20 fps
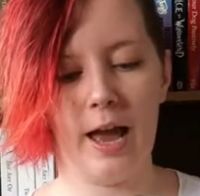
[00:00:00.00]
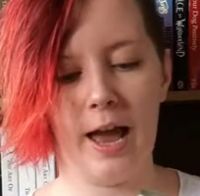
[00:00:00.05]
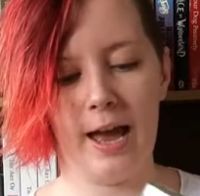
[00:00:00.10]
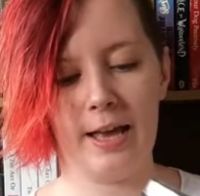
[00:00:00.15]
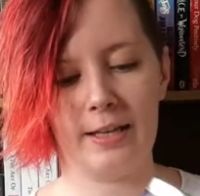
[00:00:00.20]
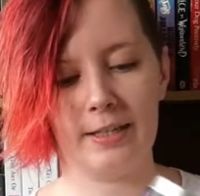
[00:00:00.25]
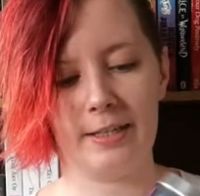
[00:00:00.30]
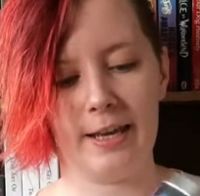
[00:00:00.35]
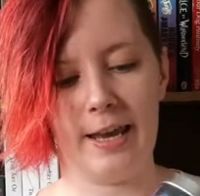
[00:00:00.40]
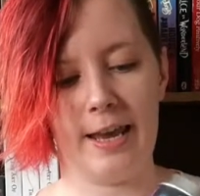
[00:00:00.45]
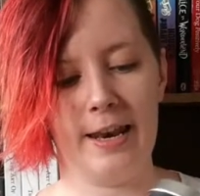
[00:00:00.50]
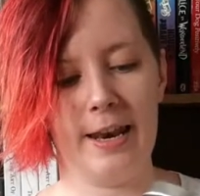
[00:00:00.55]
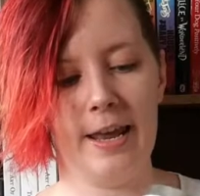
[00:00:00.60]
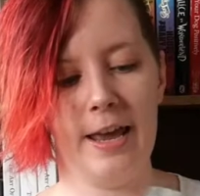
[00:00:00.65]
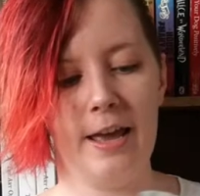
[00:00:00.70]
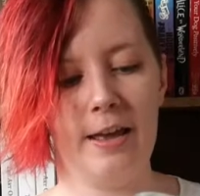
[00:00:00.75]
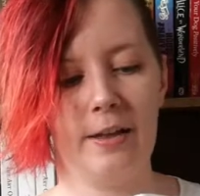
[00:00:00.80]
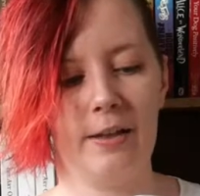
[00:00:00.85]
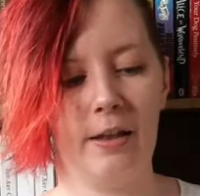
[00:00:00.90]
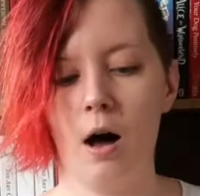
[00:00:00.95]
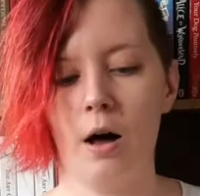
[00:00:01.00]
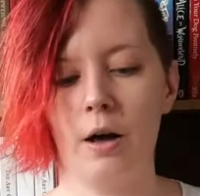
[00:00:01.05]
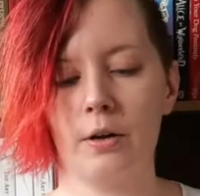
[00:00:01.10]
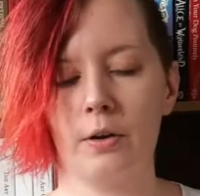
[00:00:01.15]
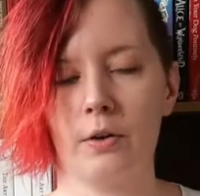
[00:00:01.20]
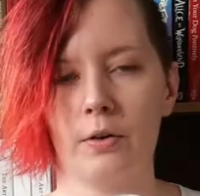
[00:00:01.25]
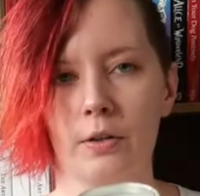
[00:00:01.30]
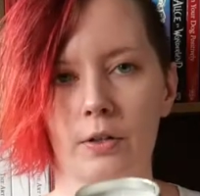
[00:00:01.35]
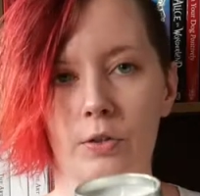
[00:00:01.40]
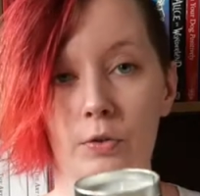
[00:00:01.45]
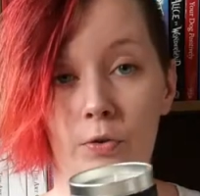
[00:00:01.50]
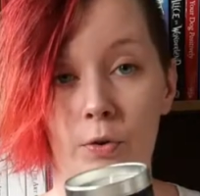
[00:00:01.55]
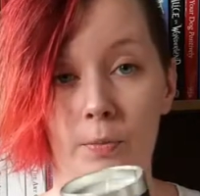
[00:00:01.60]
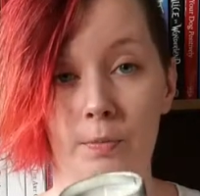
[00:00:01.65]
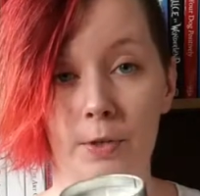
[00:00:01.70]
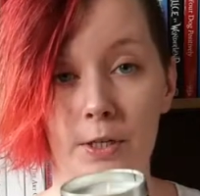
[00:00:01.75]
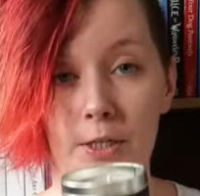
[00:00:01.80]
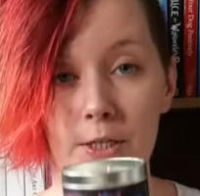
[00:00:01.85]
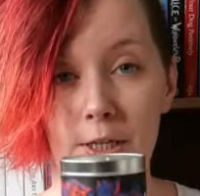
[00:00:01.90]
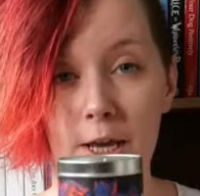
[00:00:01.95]
has in it. I got this from
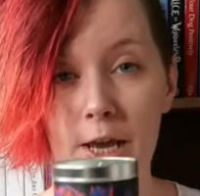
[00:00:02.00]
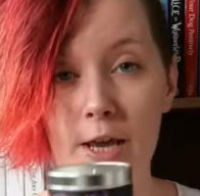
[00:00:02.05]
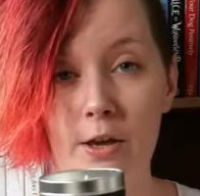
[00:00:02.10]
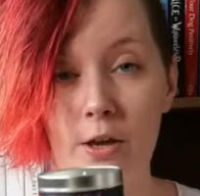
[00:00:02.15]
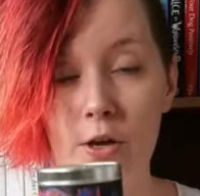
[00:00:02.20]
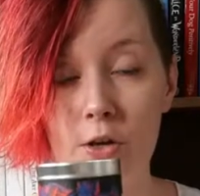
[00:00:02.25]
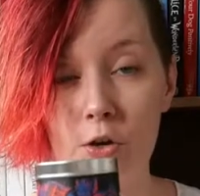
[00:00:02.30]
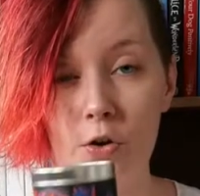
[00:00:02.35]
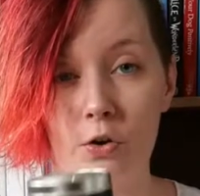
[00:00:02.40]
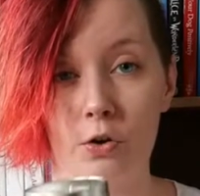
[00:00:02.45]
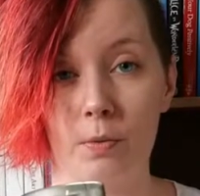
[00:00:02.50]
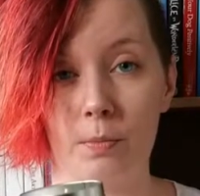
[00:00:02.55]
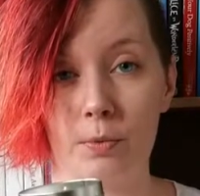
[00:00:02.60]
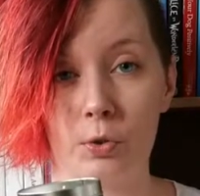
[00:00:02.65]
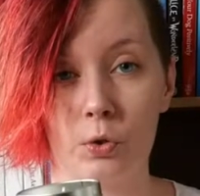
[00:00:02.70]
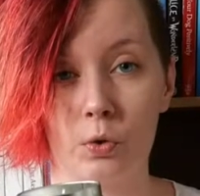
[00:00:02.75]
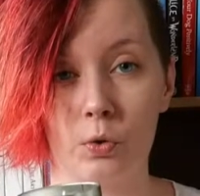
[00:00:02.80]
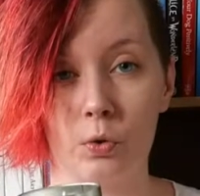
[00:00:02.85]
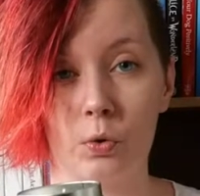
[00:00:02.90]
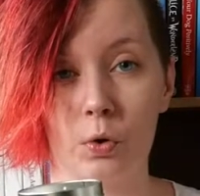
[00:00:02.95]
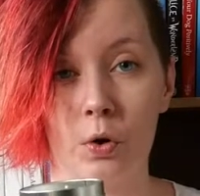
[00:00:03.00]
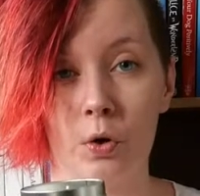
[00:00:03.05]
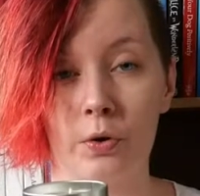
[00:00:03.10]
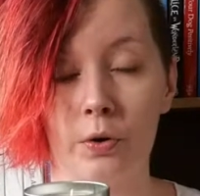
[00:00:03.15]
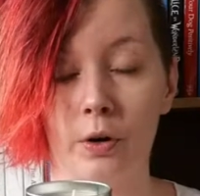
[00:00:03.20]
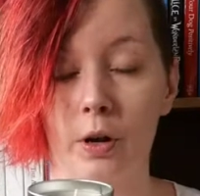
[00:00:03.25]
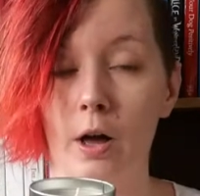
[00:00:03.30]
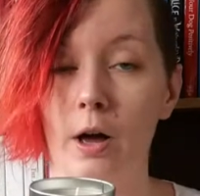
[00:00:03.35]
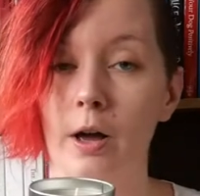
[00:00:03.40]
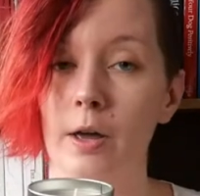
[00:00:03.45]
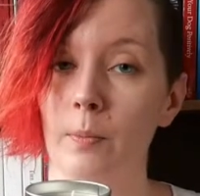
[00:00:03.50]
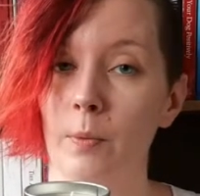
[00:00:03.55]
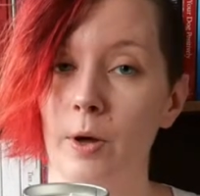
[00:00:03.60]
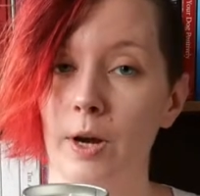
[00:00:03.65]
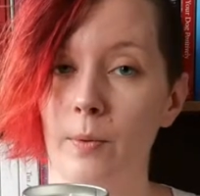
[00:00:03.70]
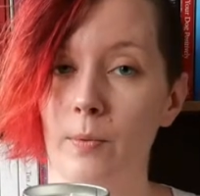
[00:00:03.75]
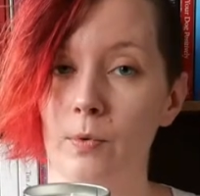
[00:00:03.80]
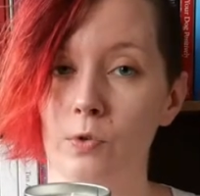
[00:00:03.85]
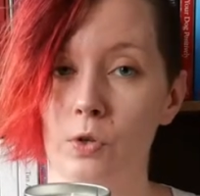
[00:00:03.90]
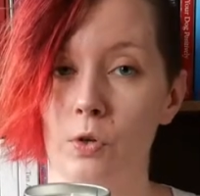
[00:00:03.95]
the Sega Europe store online when
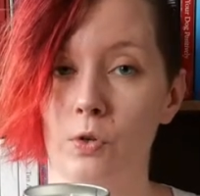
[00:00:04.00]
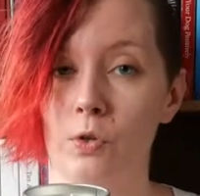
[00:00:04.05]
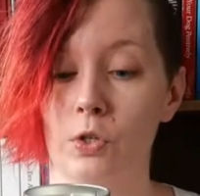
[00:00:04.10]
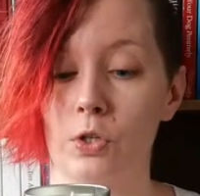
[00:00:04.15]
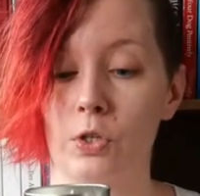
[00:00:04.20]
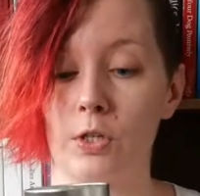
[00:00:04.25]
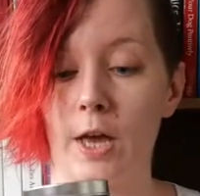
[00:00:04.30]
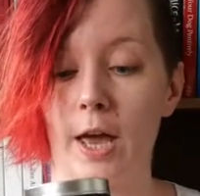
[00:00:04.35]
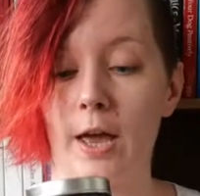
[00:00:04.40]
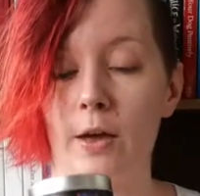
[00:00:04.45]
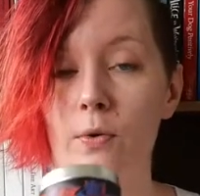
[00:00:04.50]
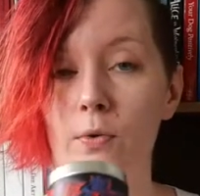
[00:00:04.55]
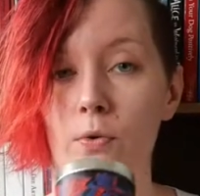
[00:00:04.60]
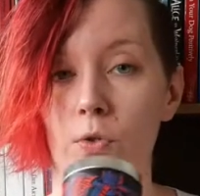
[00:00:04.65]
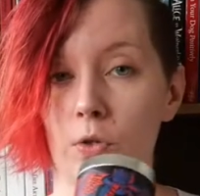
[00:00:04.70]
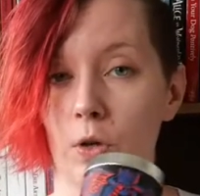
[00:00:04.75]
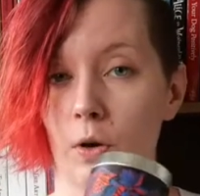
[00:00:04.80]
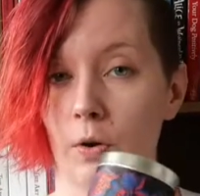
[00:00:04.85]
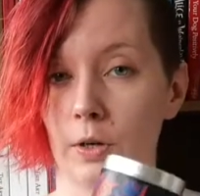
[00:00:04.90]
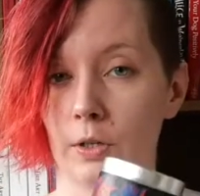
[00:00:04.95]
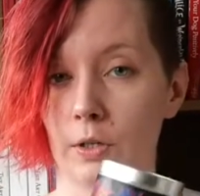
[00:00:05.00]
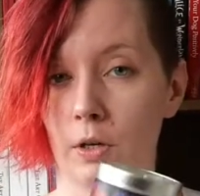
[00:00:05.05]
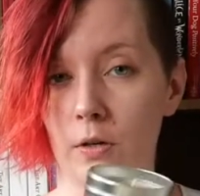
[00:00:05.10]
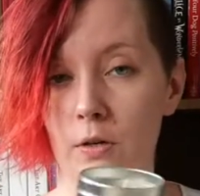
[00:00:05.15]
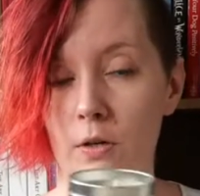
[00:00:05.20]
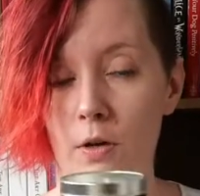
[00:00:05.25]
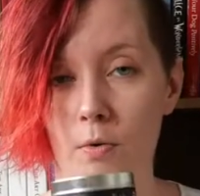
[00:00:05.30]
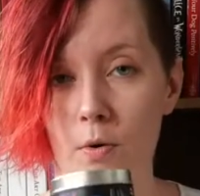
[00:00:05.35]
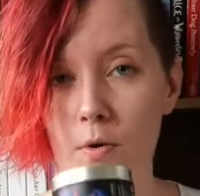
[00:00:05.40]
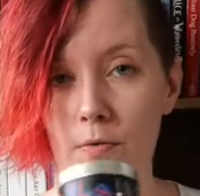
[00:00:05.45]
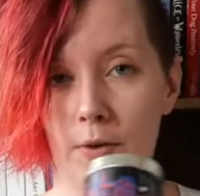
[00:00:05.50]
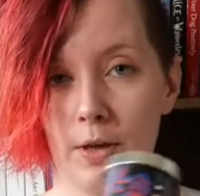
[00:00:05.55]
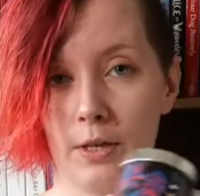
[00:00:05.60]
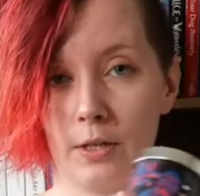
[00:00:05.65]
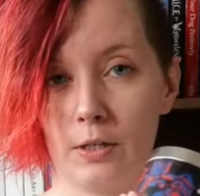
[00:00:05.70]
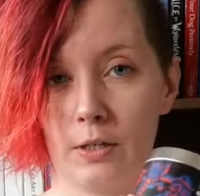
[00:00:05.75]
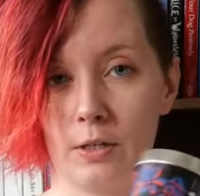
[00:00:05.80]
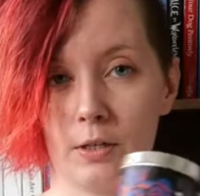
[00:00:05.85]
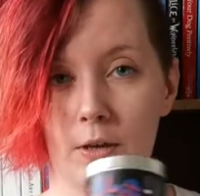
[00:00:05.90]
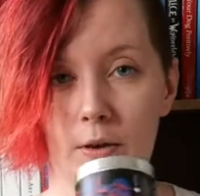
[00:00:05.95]
it was on sale, so I don't know if
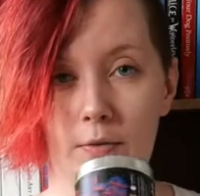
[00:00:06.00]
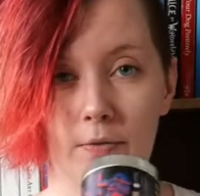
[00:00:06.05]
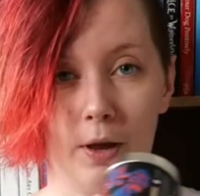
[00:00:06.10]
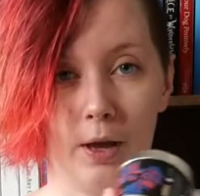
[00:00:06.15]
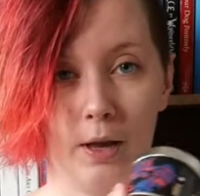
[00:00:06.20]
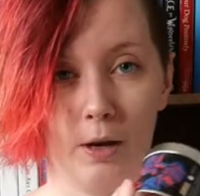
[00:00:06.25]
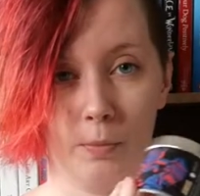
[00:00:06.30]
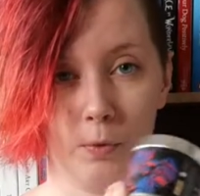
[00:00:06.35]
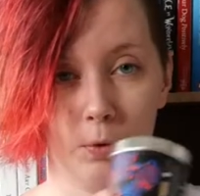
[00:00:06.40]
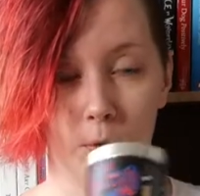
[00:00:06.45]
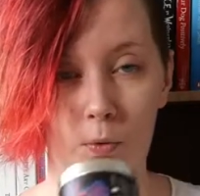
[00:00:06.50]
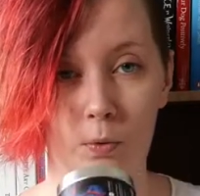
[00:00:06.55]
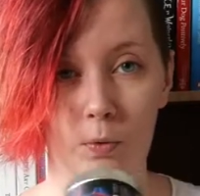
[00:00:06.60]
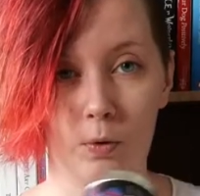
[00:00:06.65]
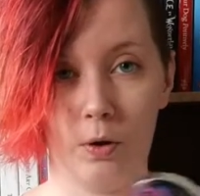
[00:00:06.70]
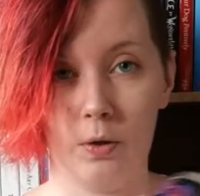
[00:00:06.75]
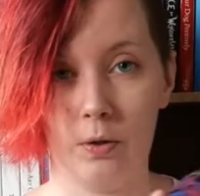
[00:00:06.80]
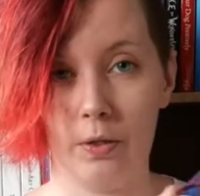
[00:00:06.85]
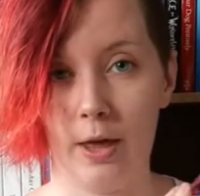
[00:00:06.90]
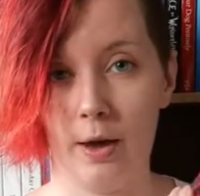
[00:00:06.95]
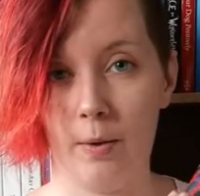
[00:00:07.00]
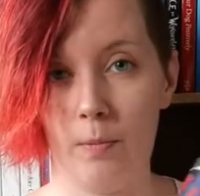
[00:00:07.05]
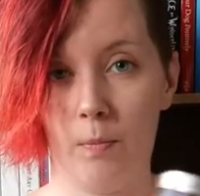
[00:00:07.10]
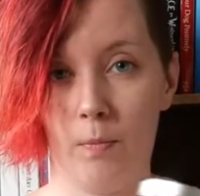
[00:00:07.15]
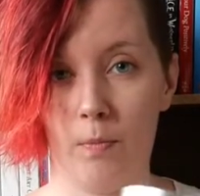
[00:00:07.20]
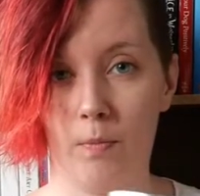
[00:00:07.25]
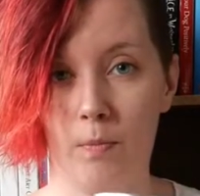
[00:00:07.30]
it's available on their